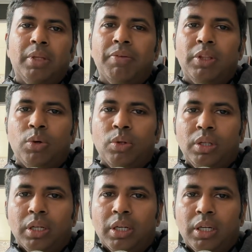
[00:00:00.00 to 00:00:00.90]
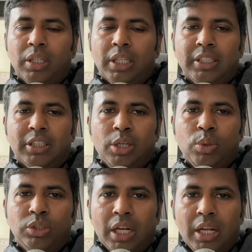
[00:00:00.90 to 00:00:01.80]
even though there is a
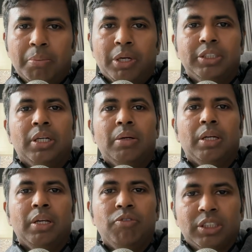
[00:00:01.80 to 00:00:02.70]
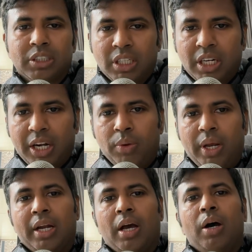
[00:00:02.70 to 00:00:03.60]
huge selling pressure, investors are trying to
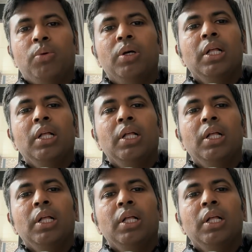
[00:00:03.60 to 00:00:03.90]
get out.